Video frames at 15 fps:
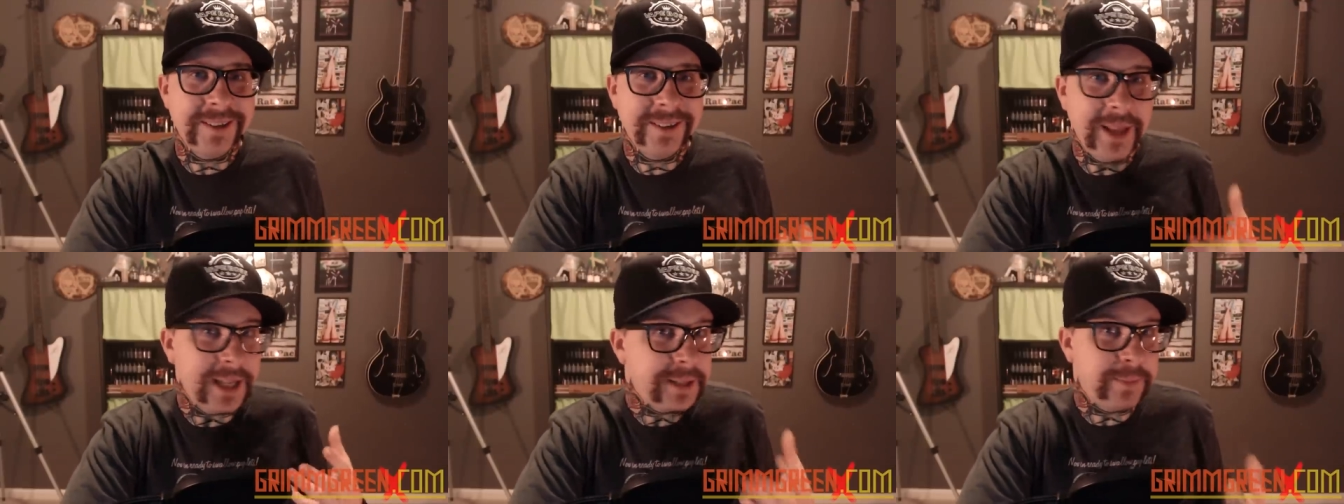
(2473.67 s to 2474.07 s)

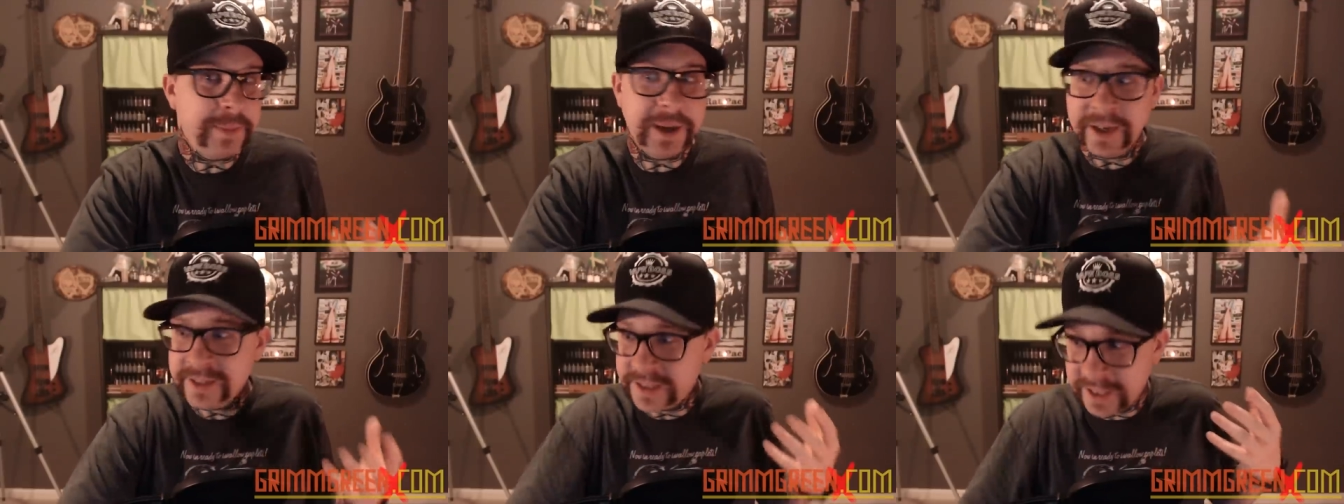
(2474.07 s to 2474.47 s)
That's
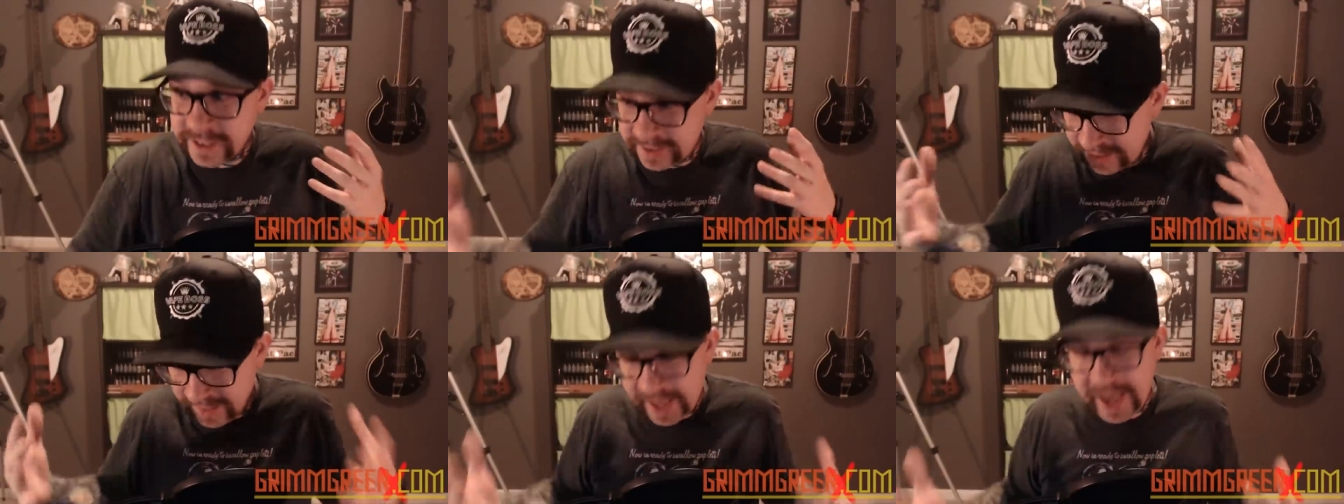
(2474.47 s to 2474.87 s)
because it
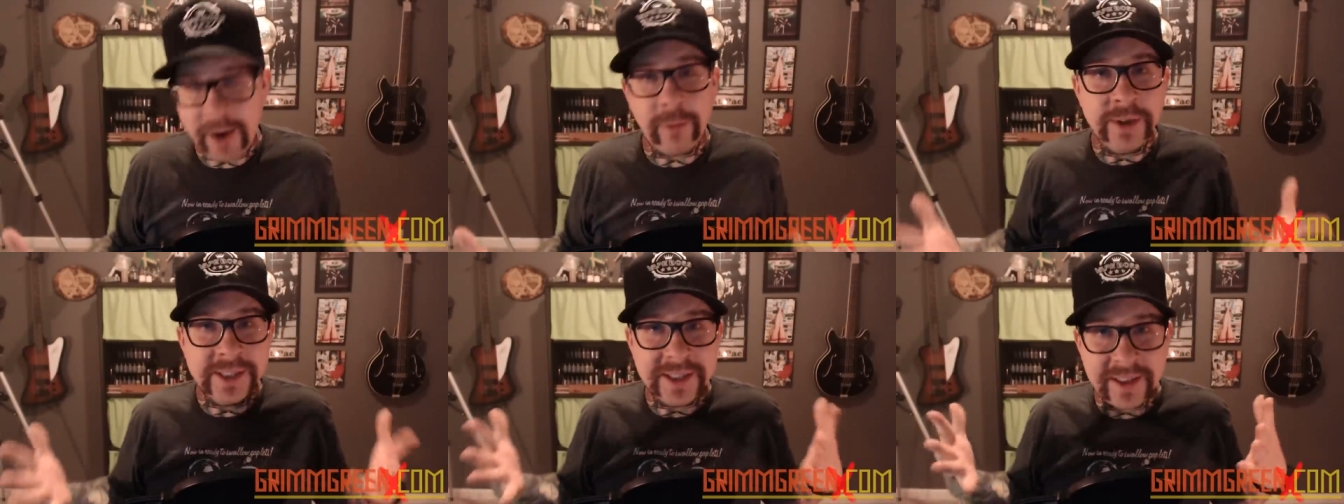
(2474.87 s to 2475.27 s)
that
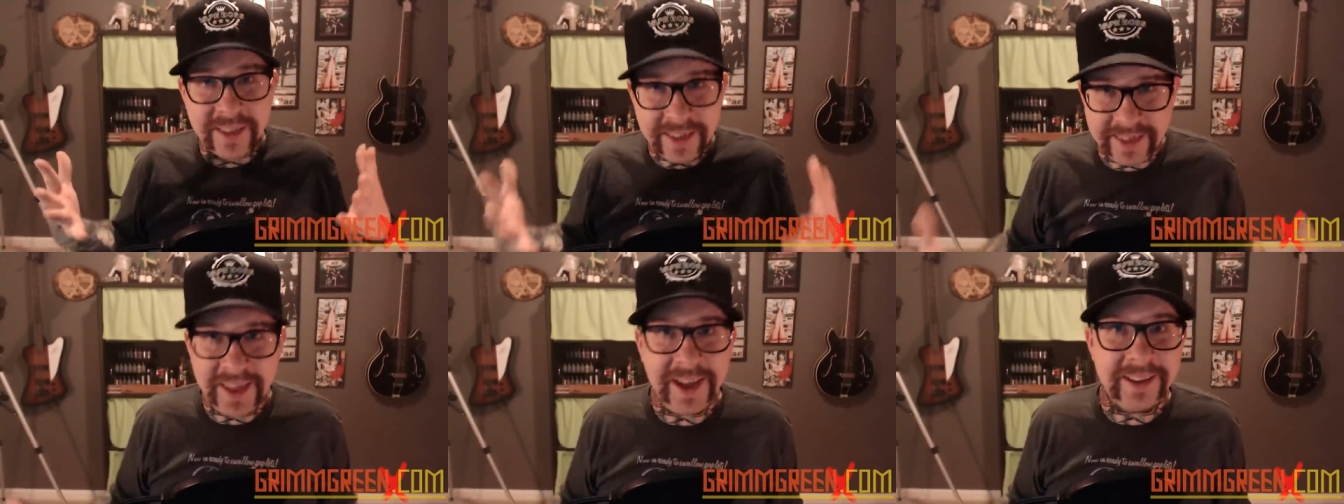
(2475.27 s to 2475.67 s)
was a
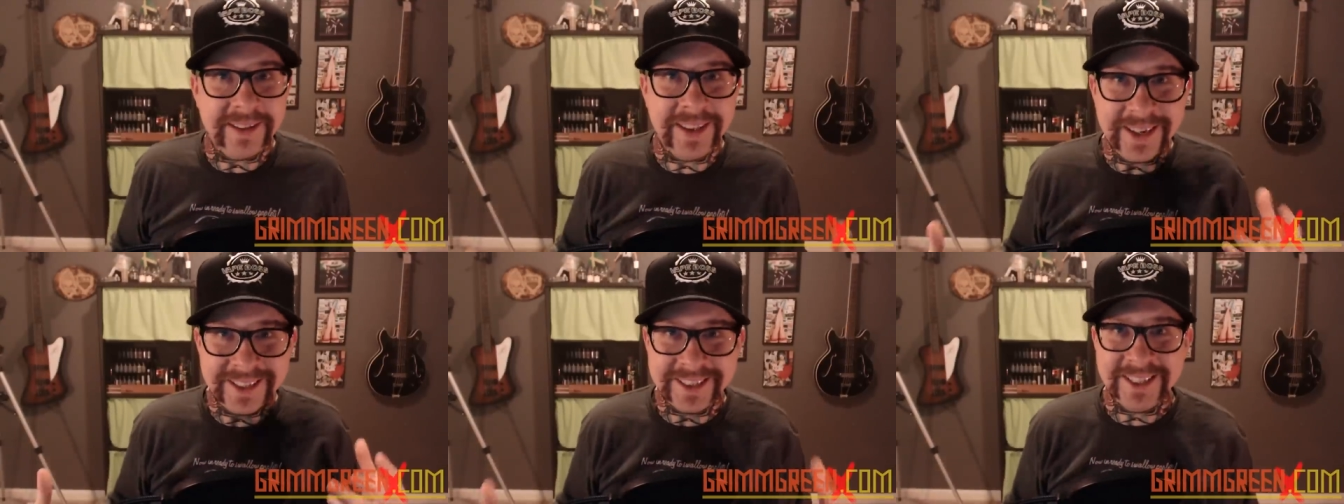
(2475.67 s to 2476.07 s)
thing
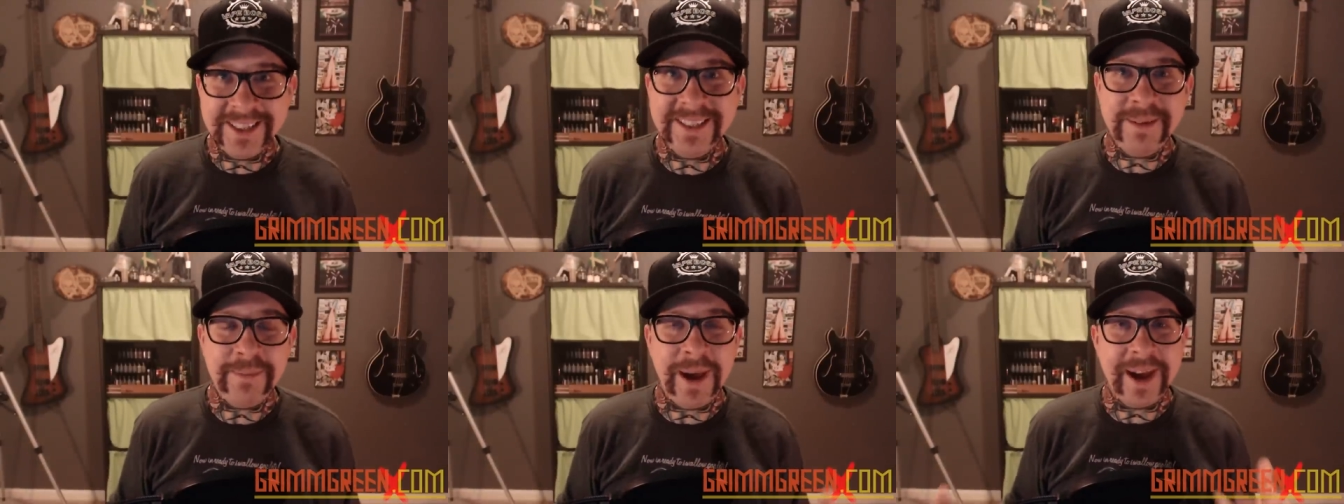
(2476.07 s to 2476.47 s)
that
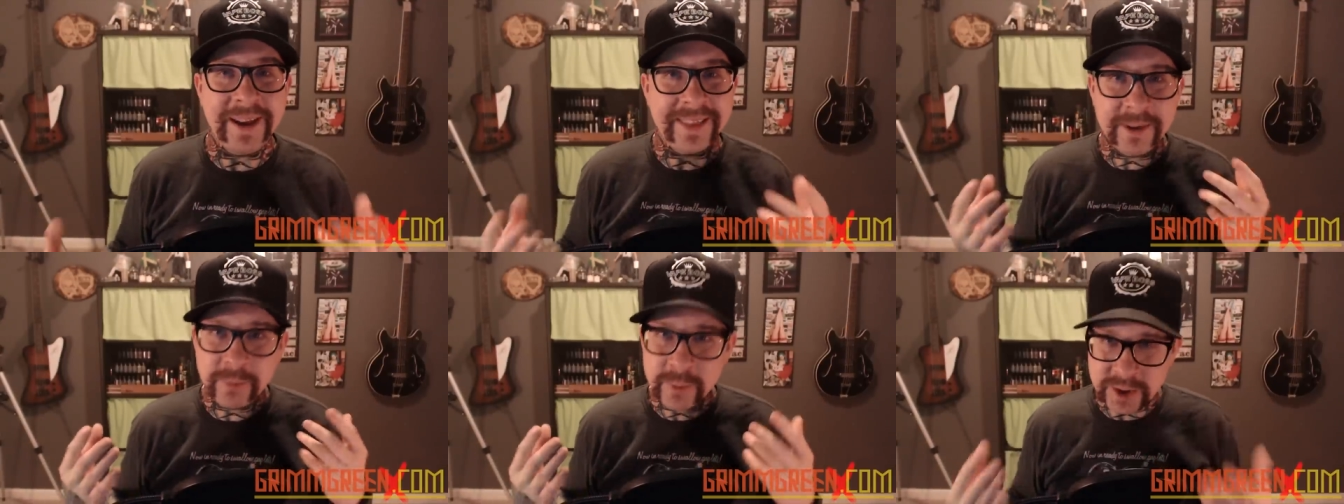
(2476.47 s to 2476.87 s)
existed back
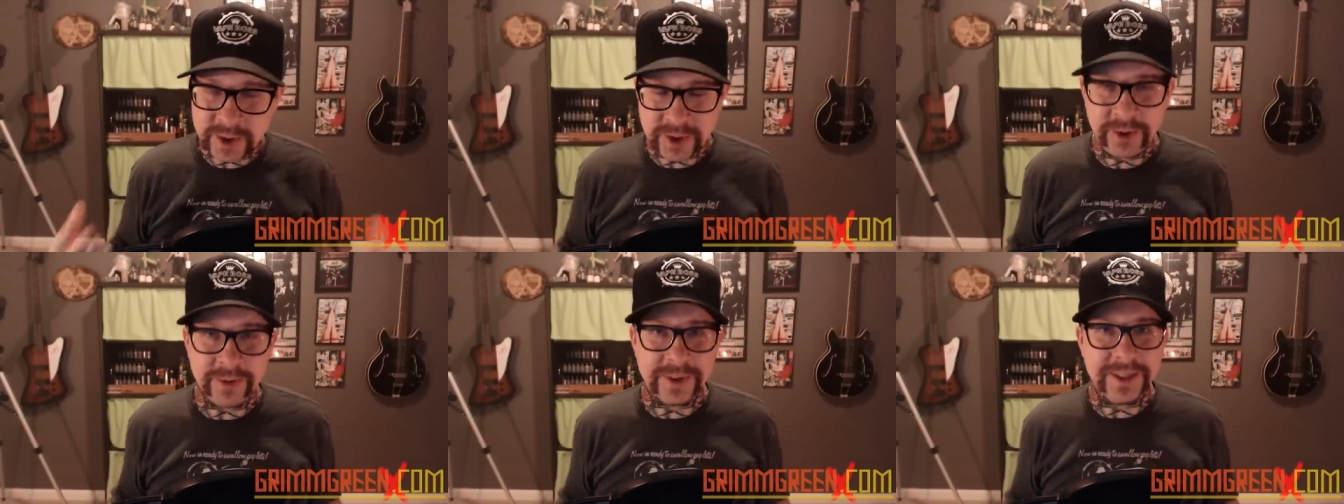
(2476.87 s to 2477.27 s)
then was
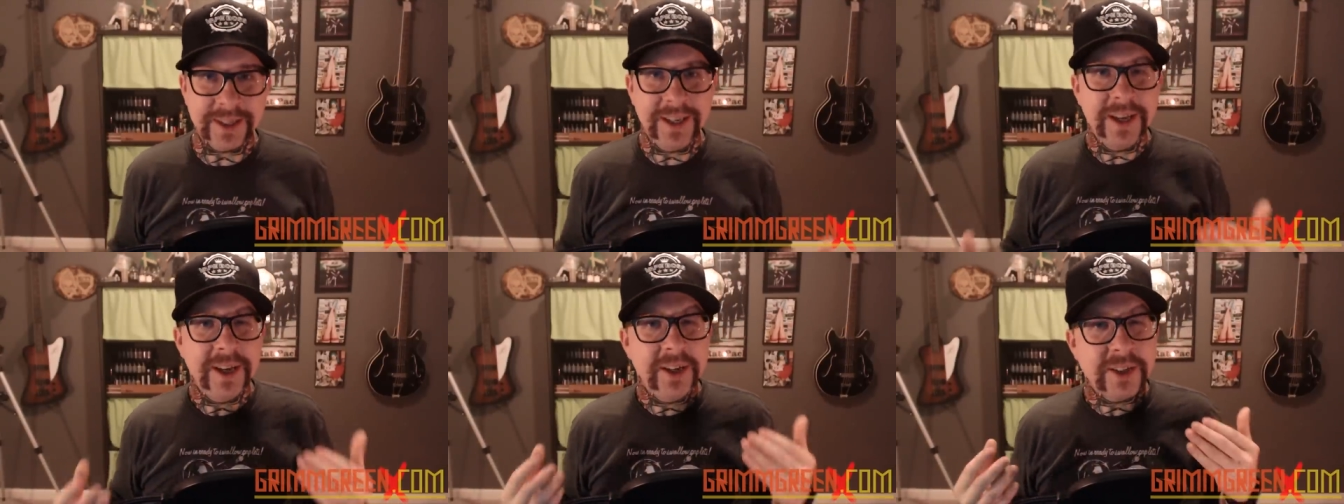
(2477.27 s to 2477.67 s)
toot.
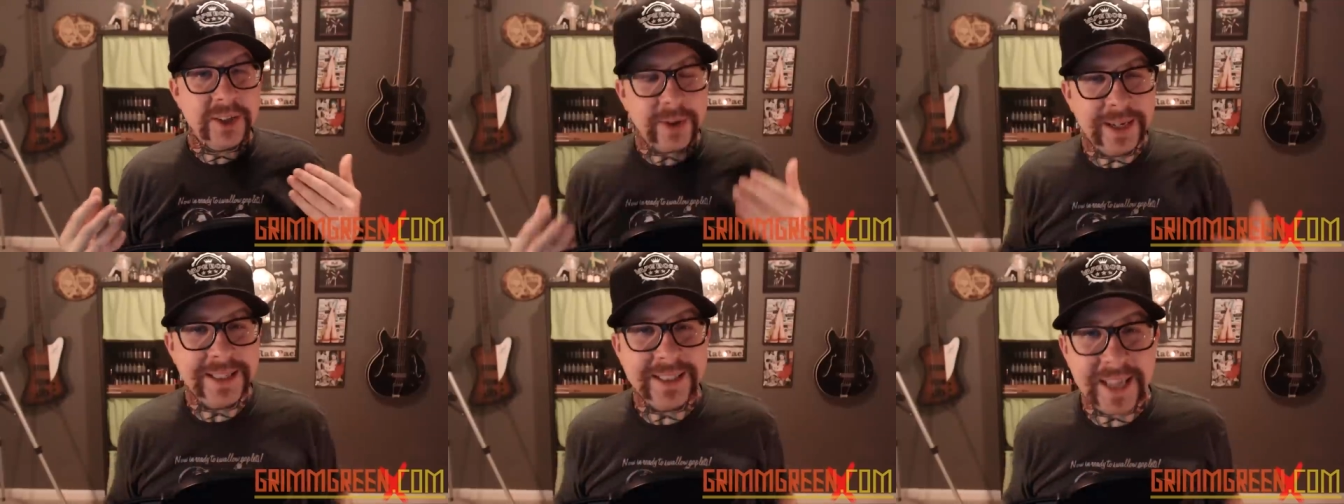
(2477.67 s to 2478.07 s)

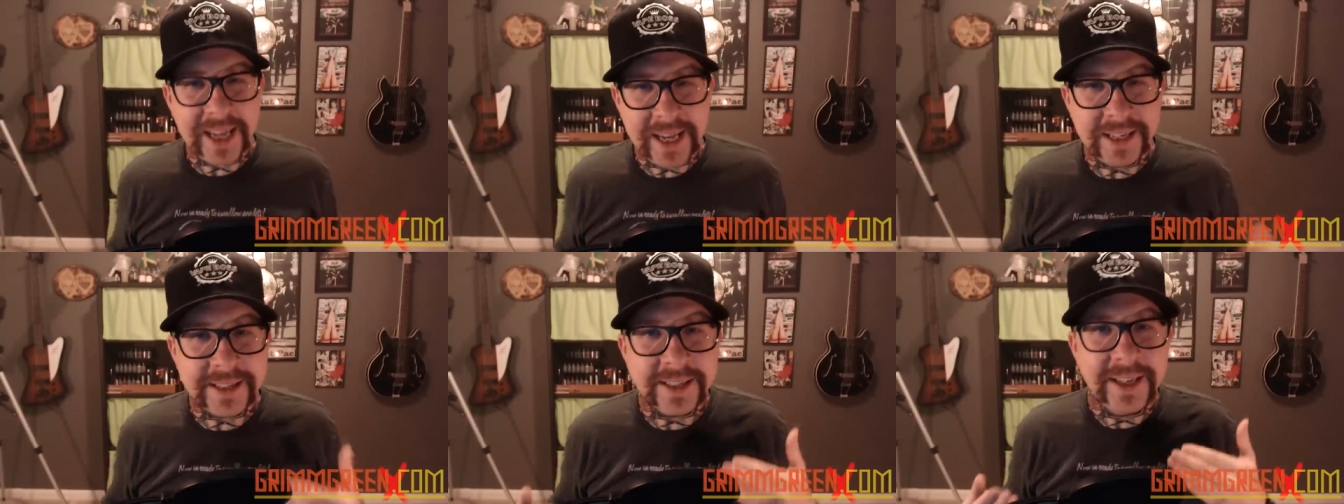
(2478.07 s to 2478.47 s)
So I say
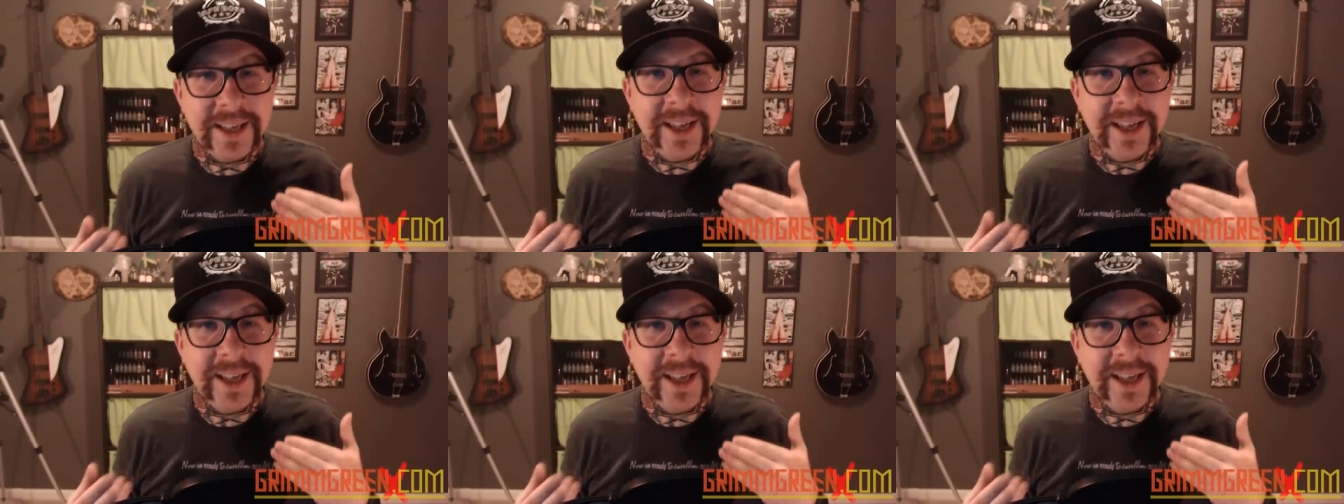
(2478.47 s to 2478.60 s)
it.